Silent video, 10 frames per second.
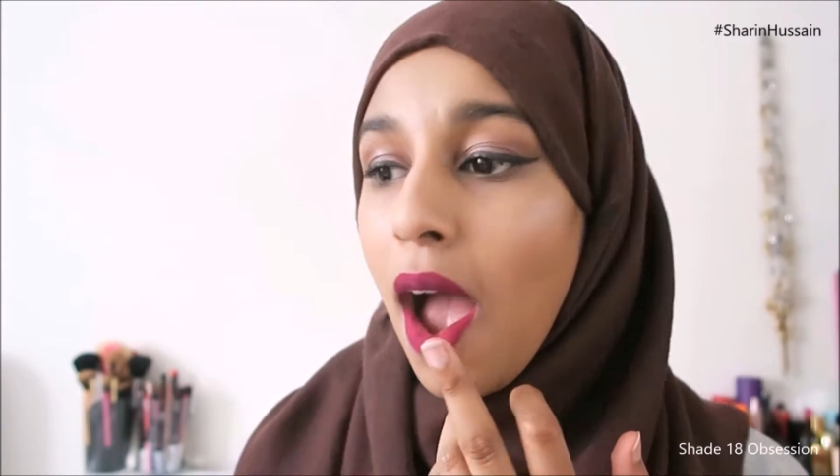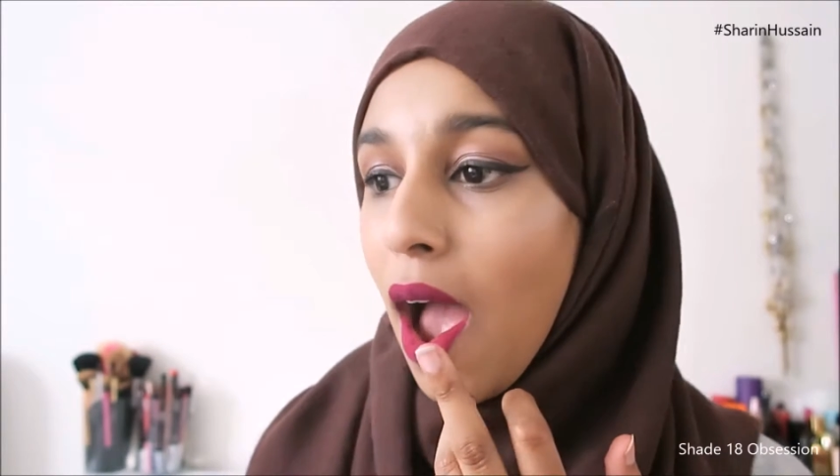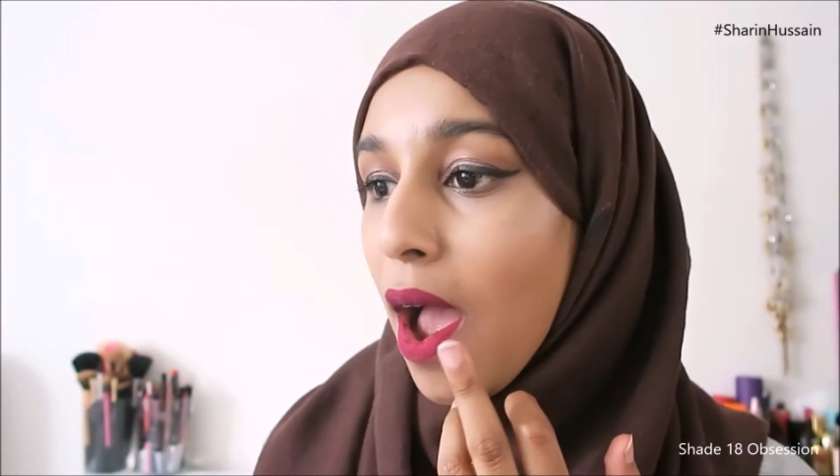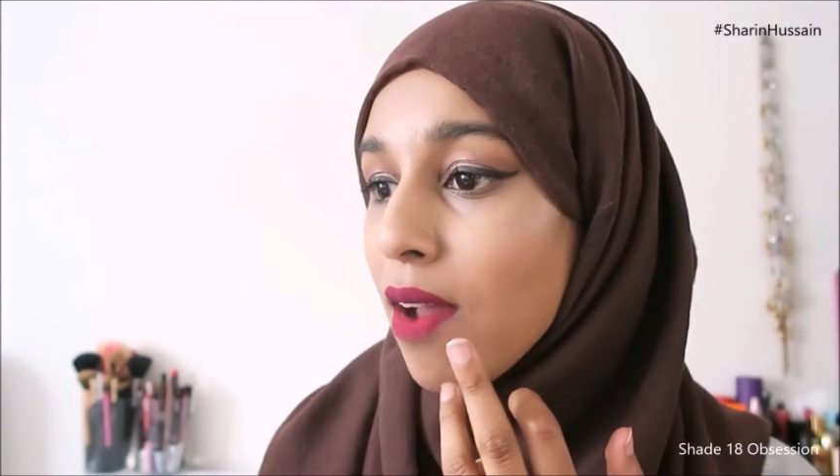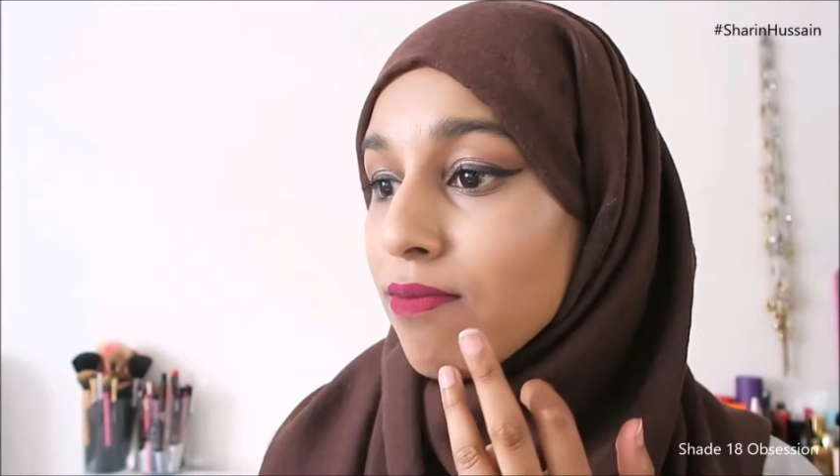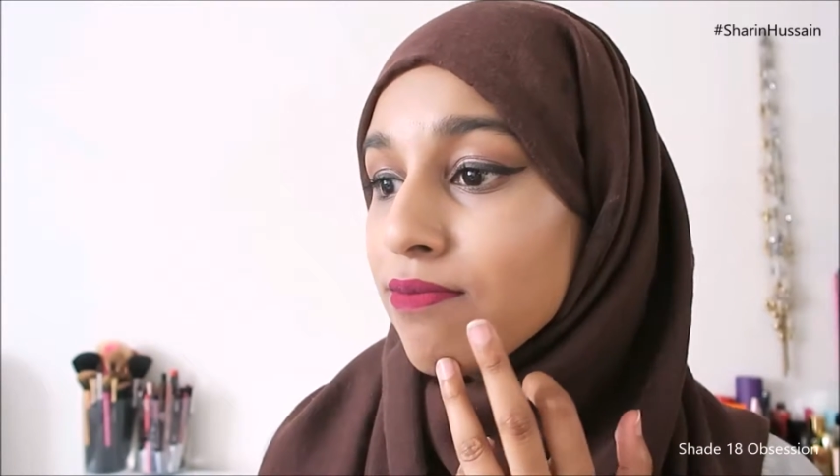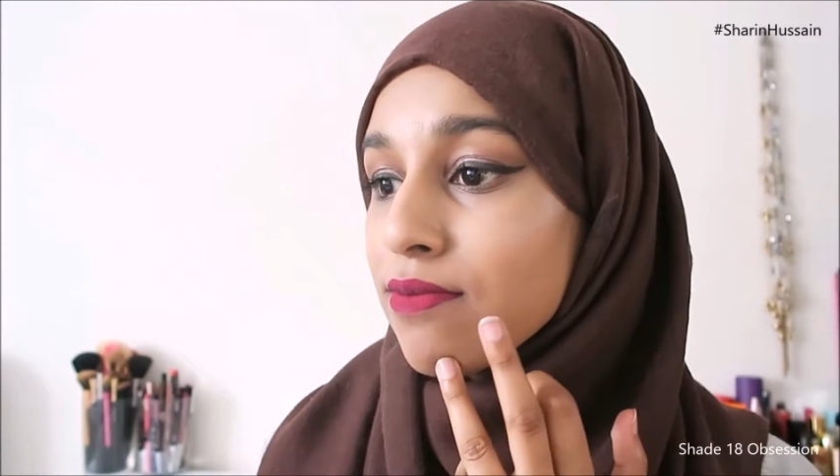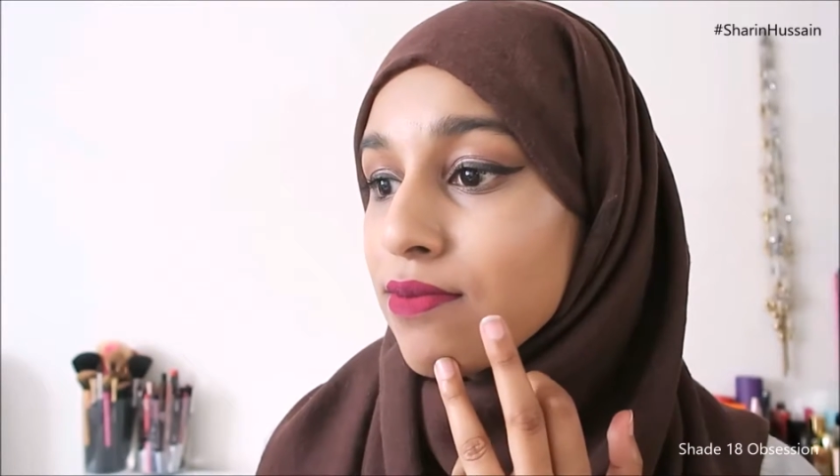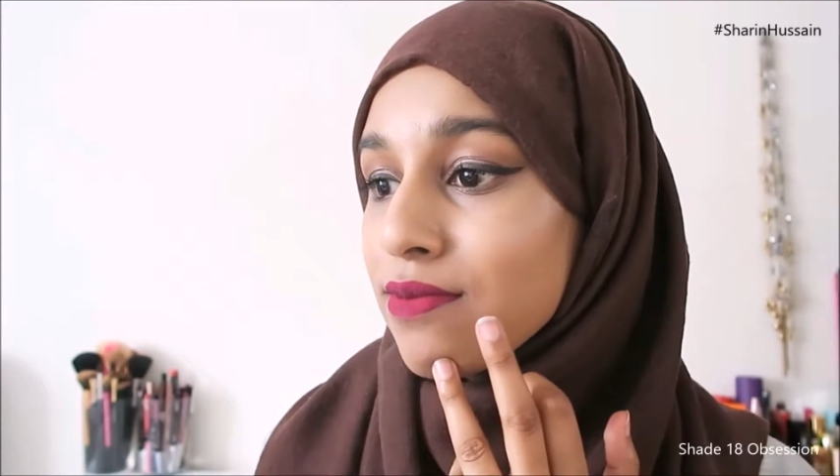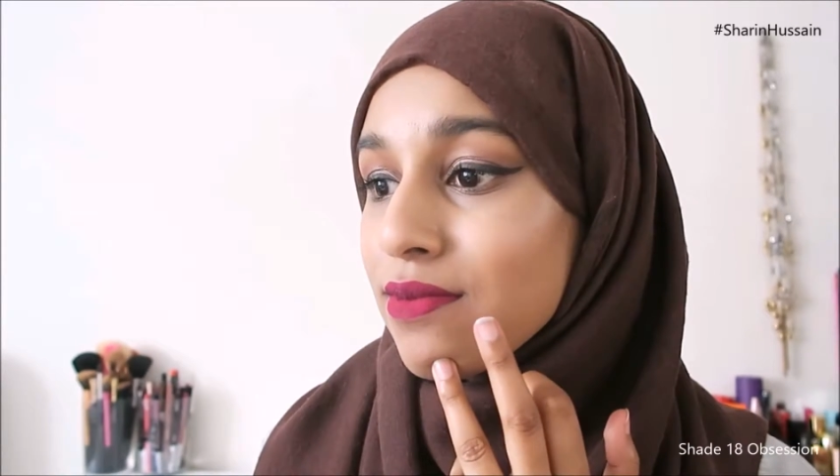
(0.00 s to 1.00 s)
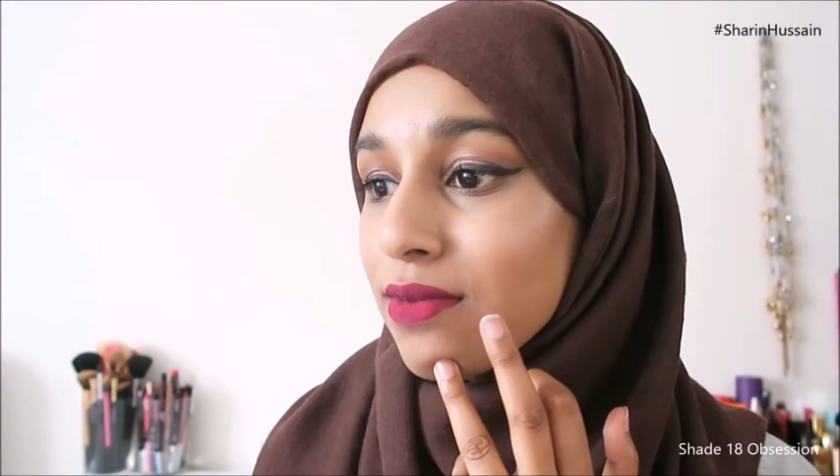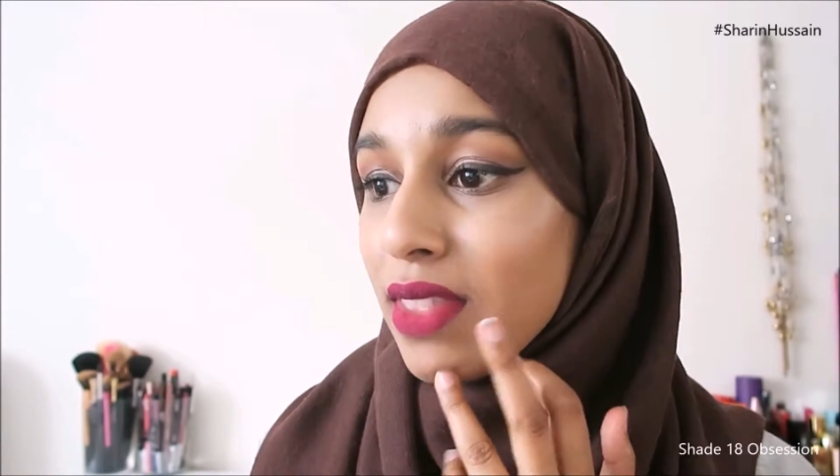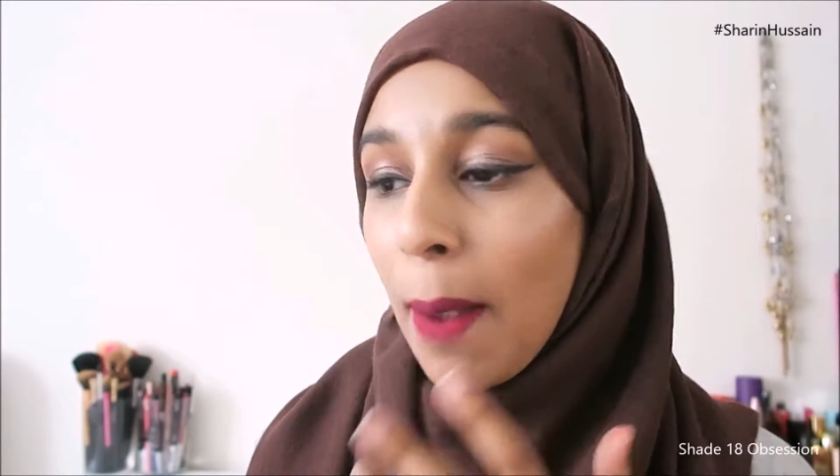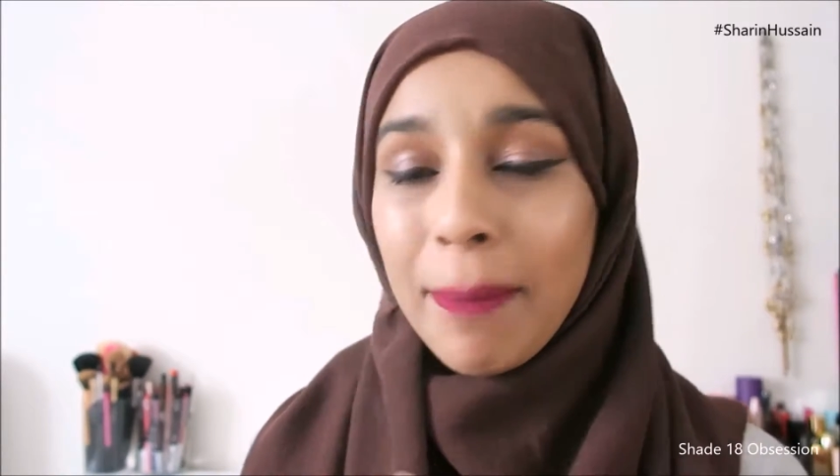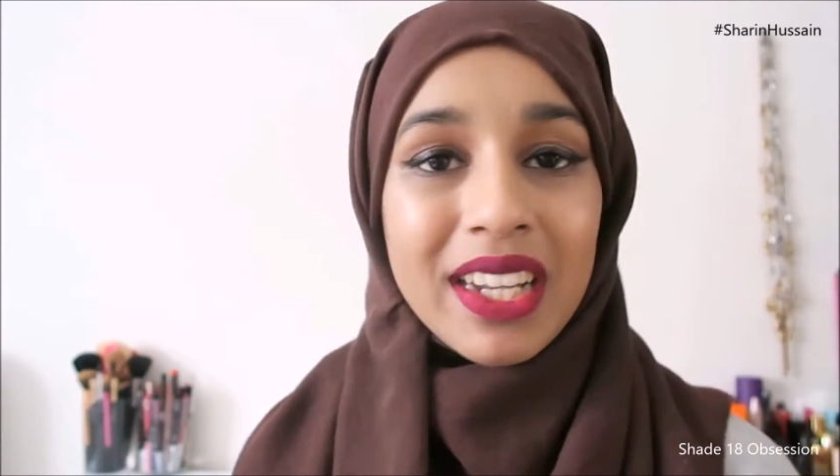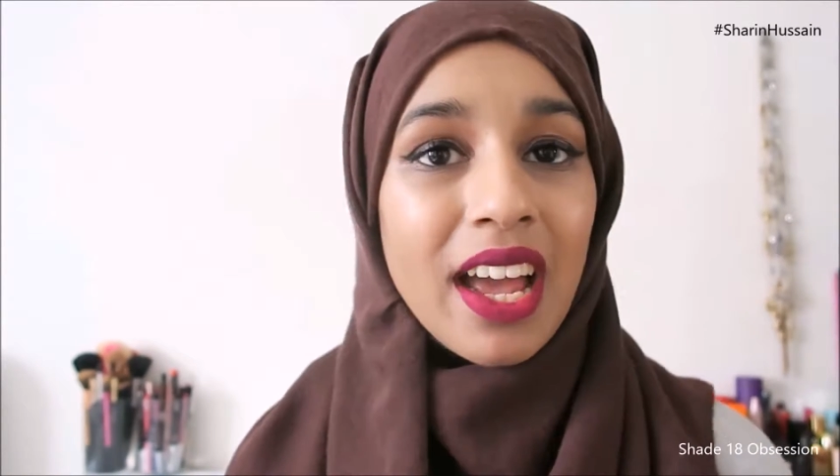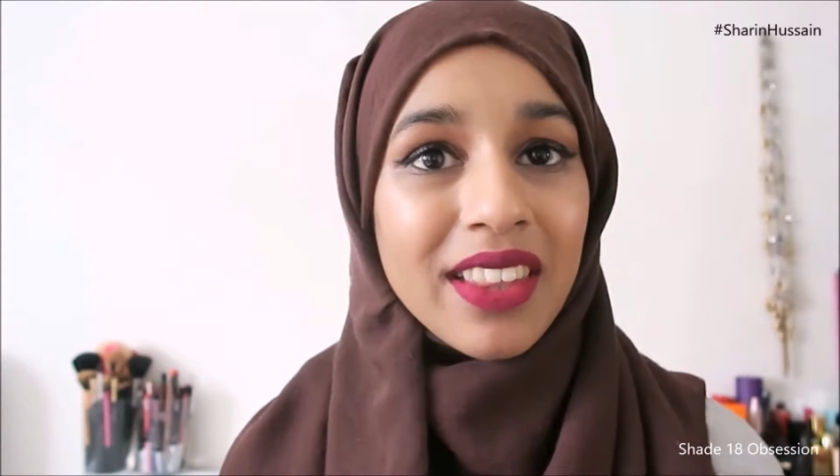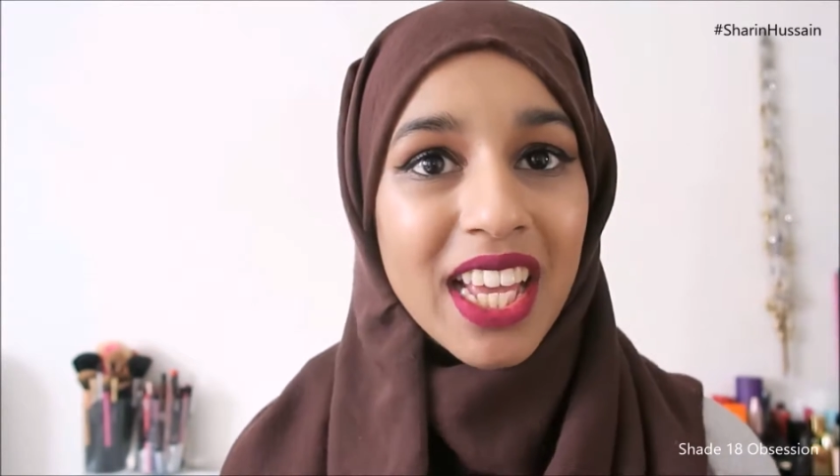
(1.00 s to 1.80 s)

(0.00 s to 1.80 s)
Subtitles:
But now